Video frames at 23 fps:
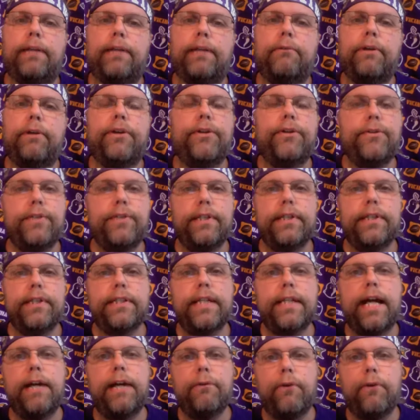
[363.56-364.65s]
We are using this
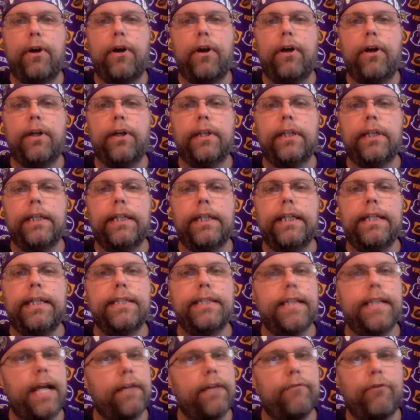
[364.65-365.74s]
guy wrong. He is
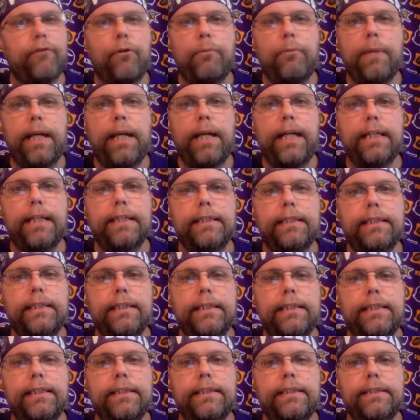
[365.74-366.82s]
not a fullback.
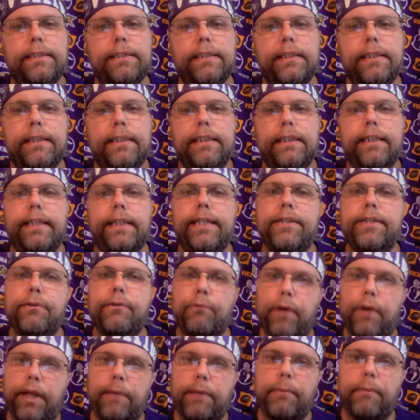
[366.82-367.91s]
He's a
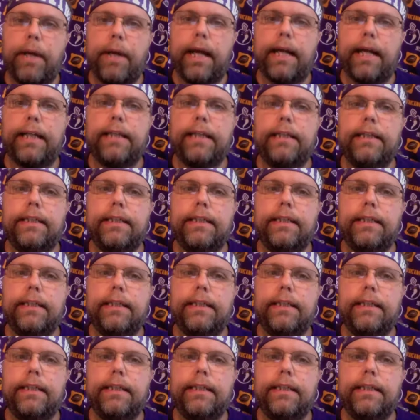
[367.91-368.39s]
running back.